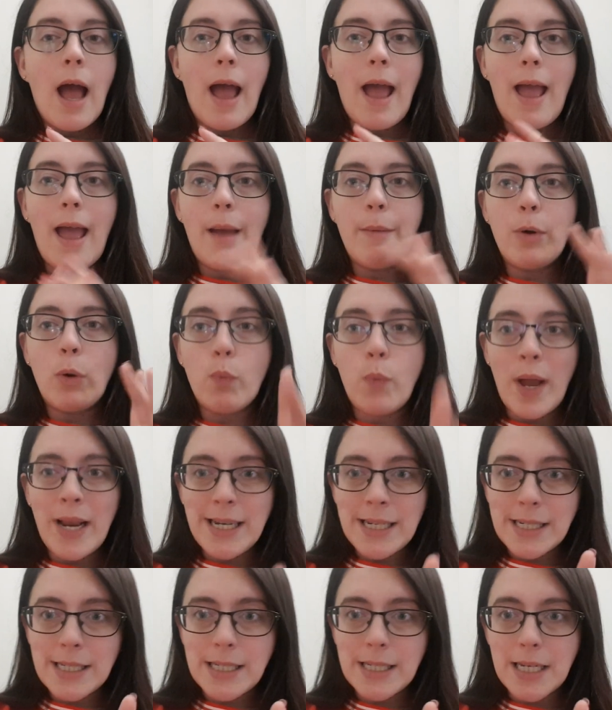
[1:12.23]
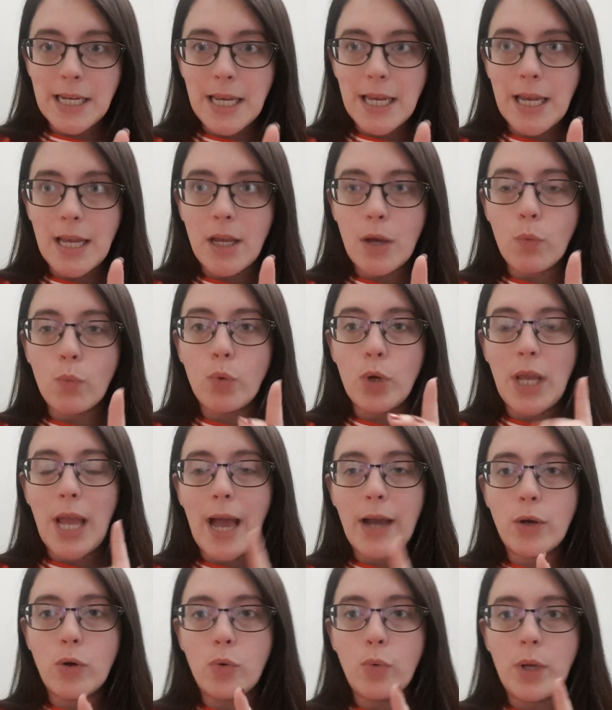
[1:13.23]
Wednesday we
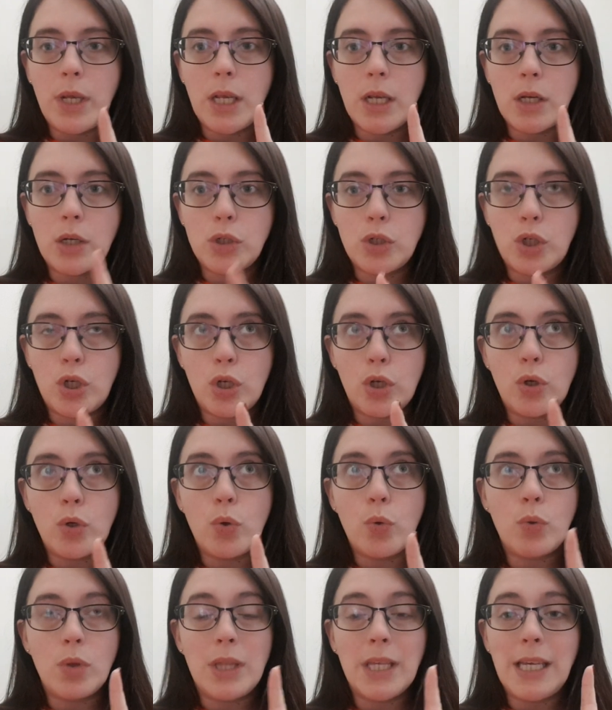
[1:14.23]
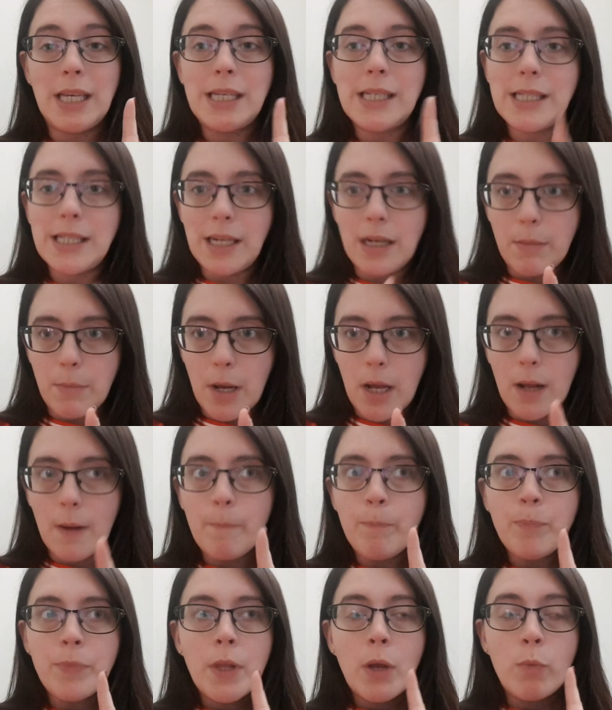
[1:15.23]
are going to the cinema.